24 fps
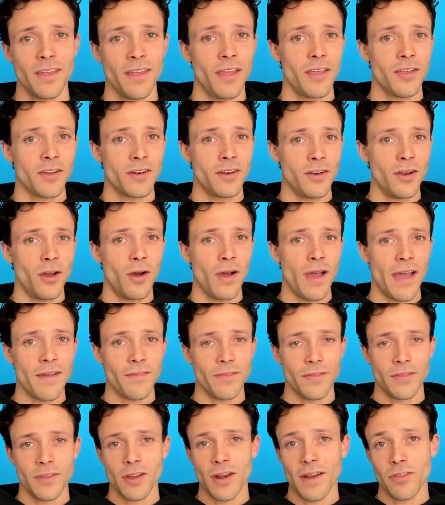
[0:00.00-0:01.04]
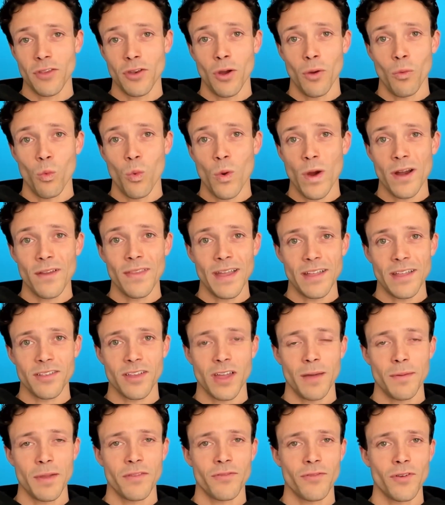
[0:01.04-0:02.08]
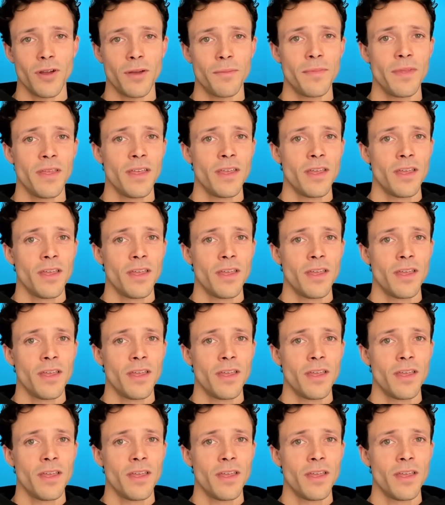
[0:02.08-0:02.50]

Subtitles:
You're going to have to know where that's coming from.